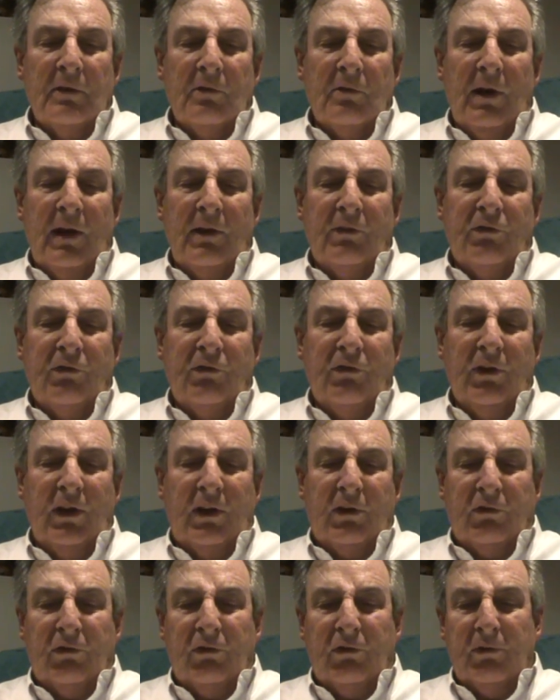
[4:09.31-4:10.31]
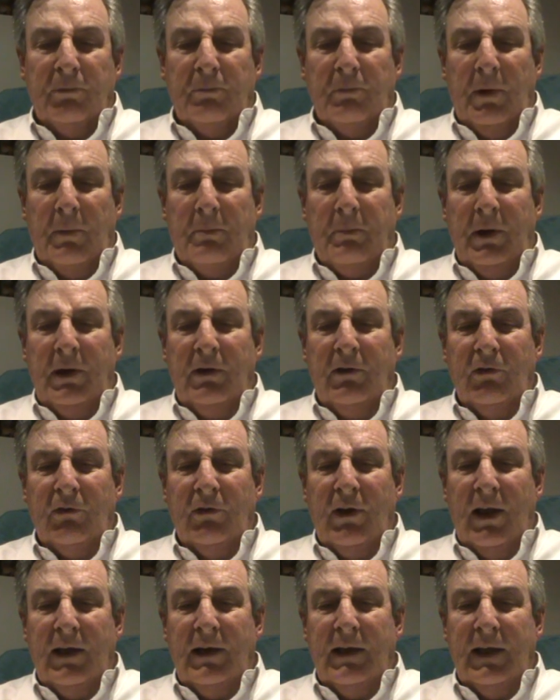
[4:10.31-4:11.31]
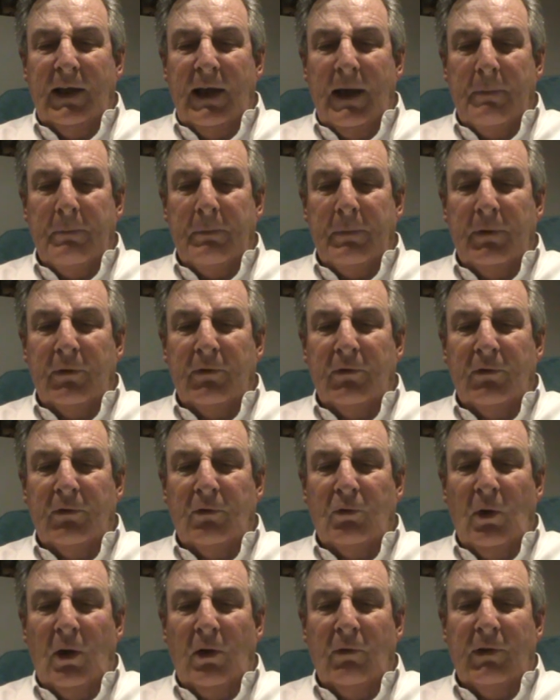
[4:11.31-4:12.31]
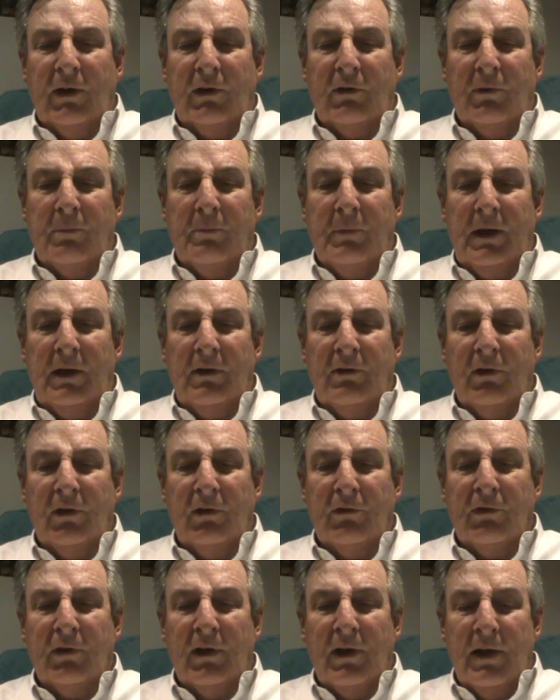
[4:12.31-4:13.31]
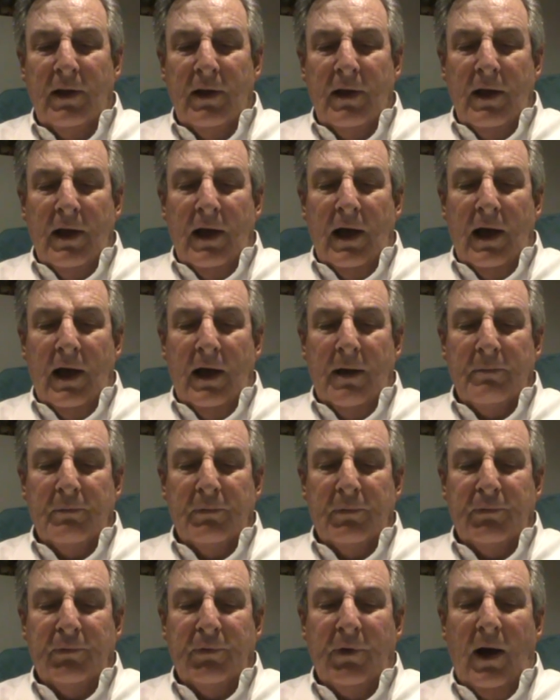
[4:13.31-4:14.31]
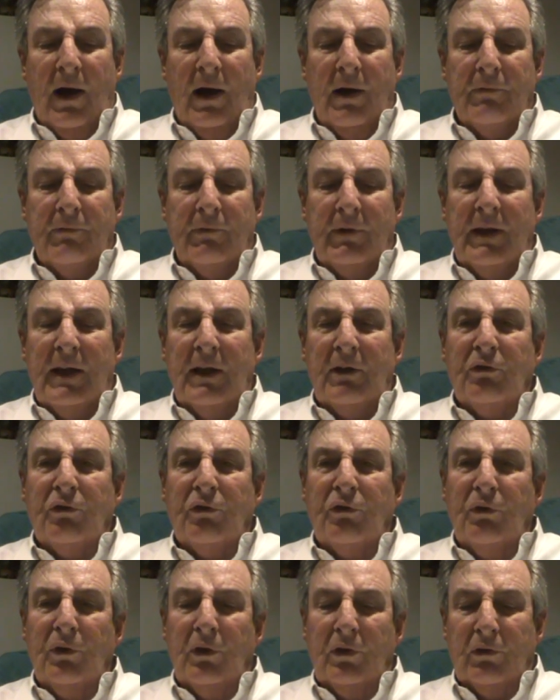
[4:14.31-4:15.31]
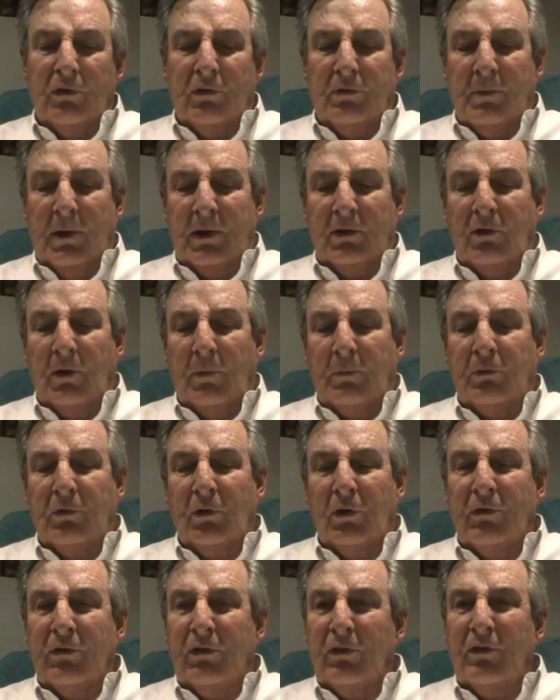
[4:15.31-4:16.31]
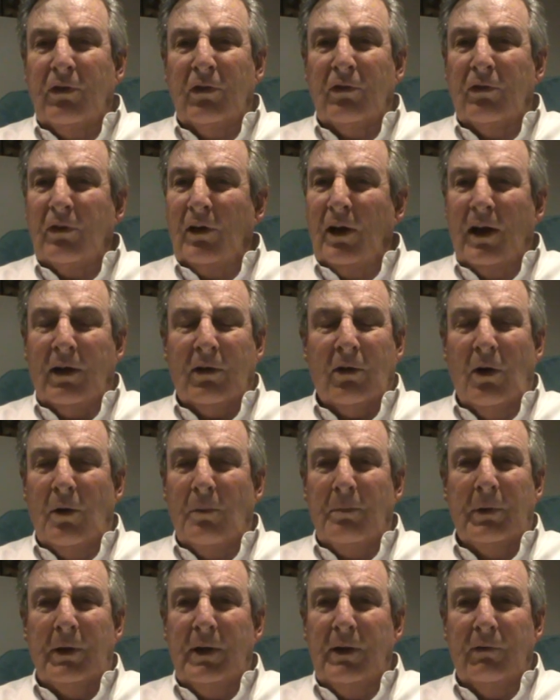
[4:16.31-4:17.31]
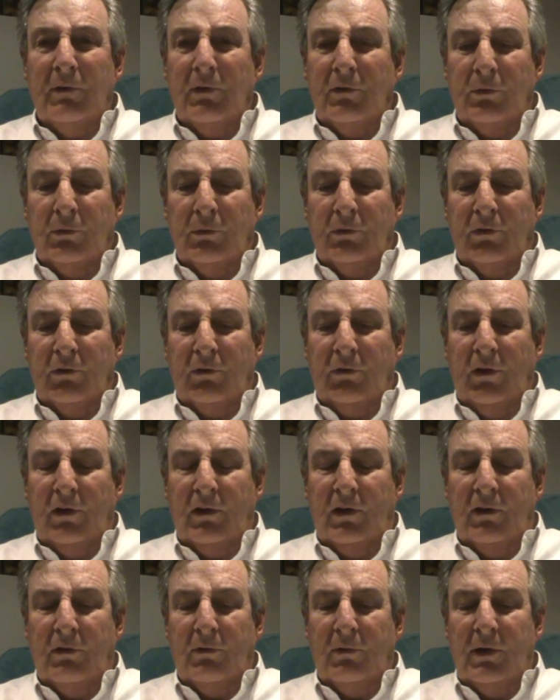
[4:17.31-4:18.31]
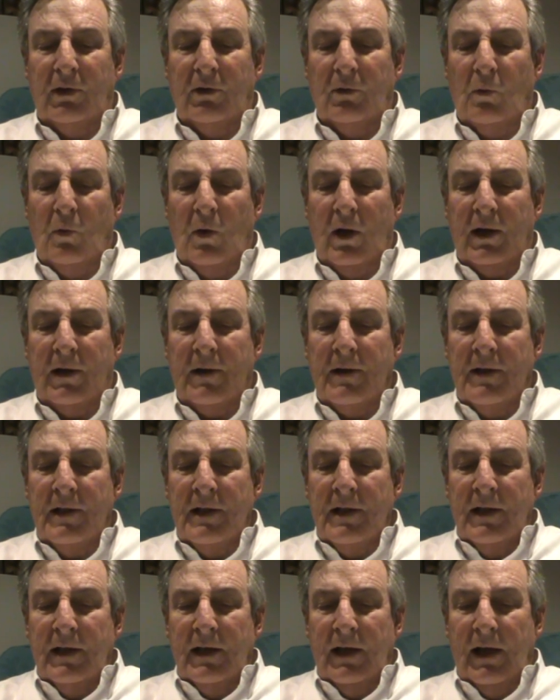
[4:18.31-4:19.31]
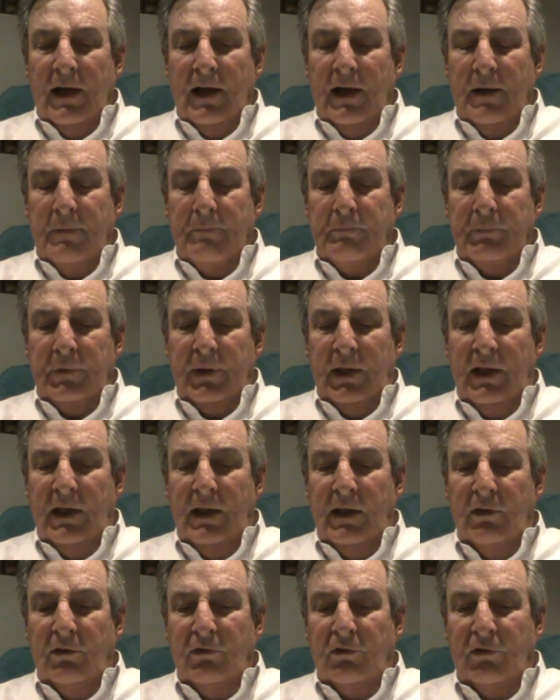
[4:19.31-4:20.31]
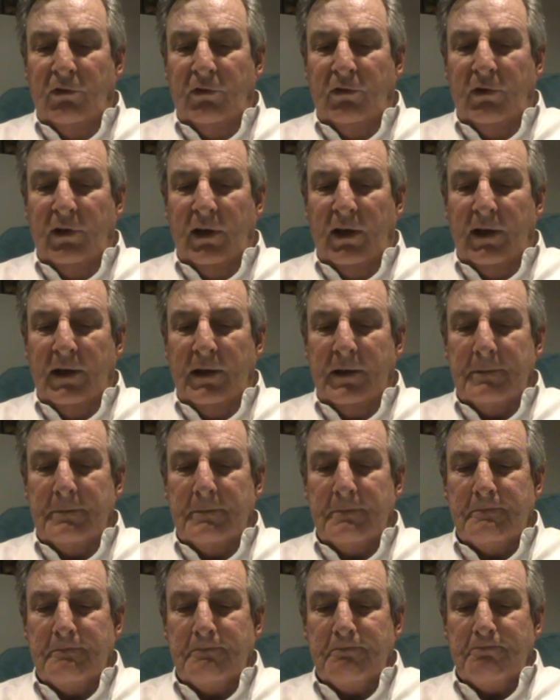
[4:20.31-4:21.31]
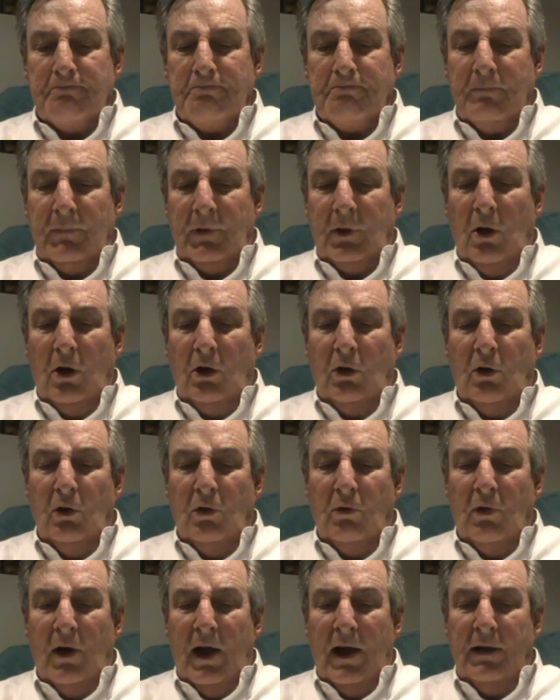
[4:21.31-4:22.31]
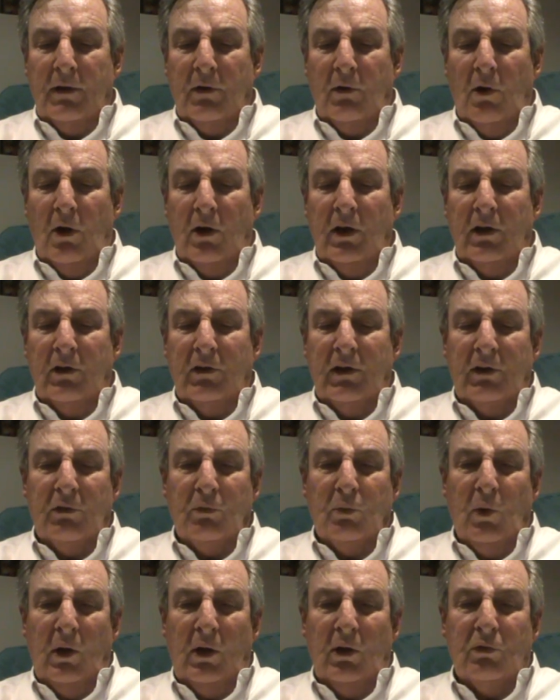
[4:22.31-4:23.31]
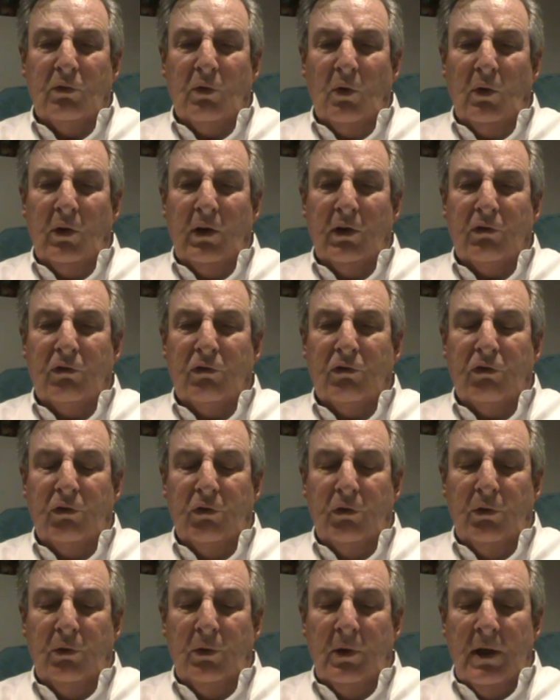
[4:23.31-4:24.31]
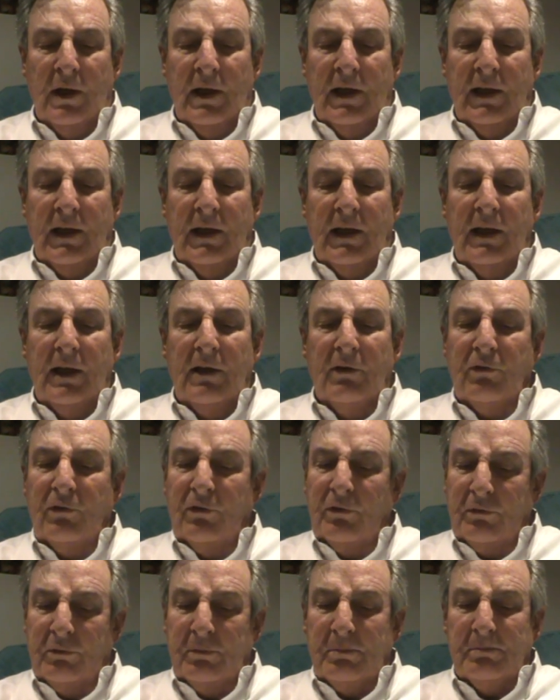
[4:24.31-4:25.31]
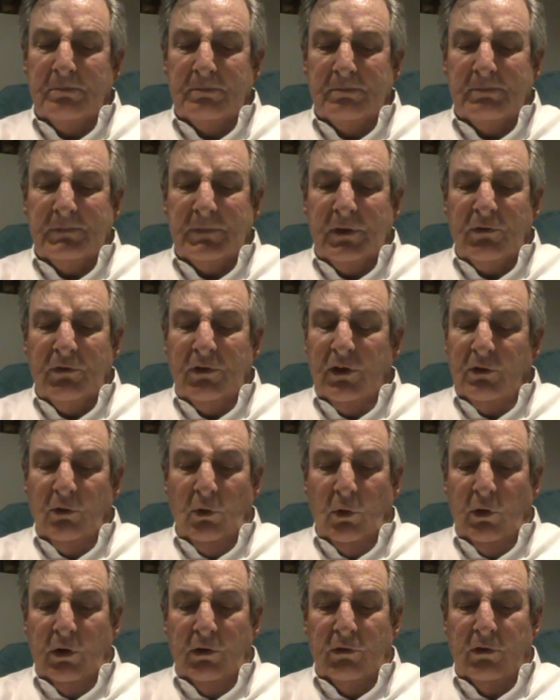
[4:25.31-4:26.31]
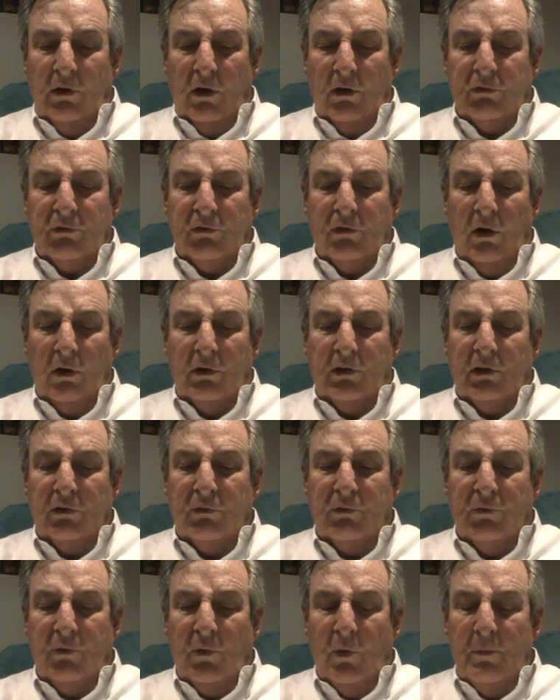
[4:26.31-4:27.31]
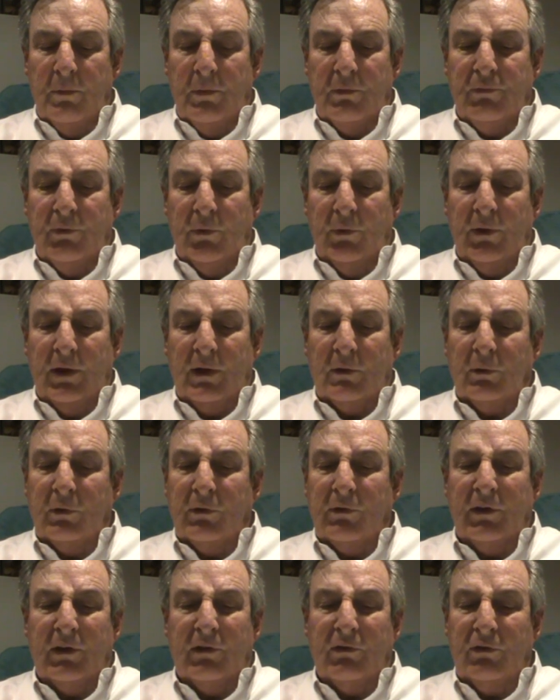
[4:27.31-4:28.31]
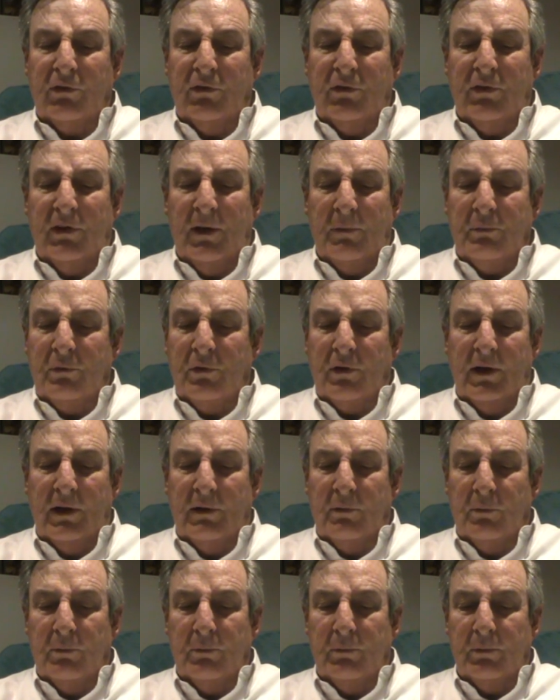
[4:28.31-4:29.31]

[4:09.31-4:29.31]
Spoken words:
Race 6, Apprentice Handicap, 1,200 metres. 5, Let's Do It is my top choice. I can't believe this horse is 33 to 1. He's got a good rider on it. He's well drawn at 2. He's just ignore his last start. His form before that was exceptionally,